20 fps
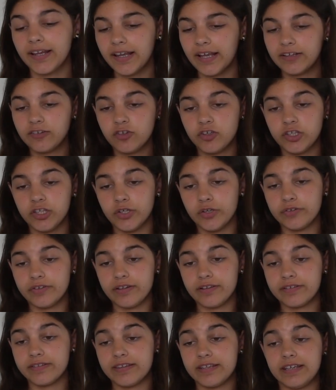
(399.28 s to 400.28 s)
like to use
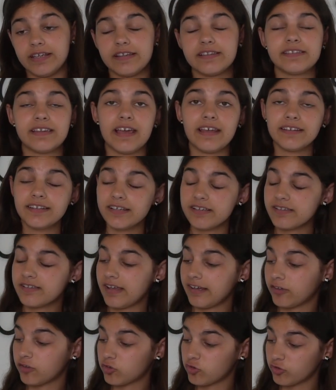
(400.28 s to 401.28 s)
is the
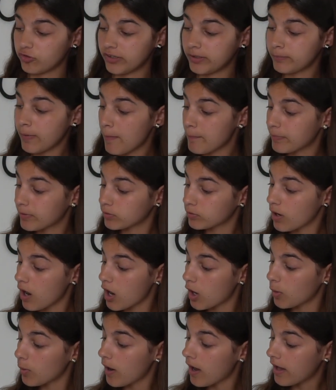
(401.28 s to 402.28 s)
Sandisk Extreme
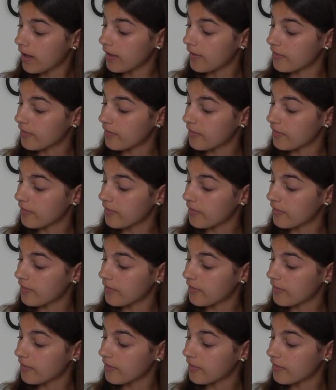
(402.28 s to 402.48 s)
Pro.